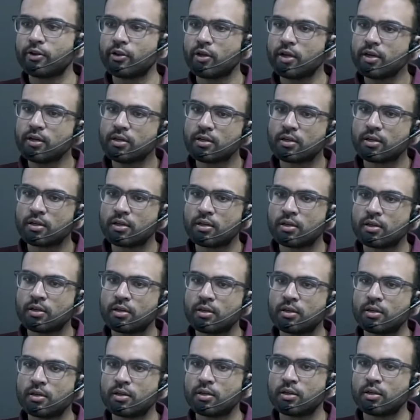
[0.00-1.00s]
your
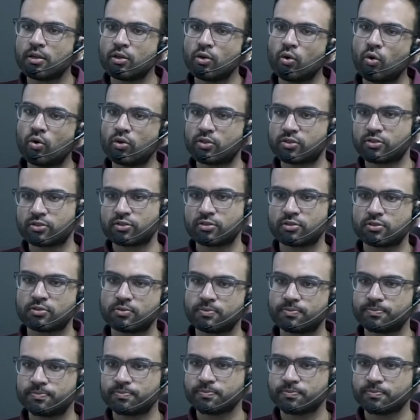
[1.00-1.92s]
notes.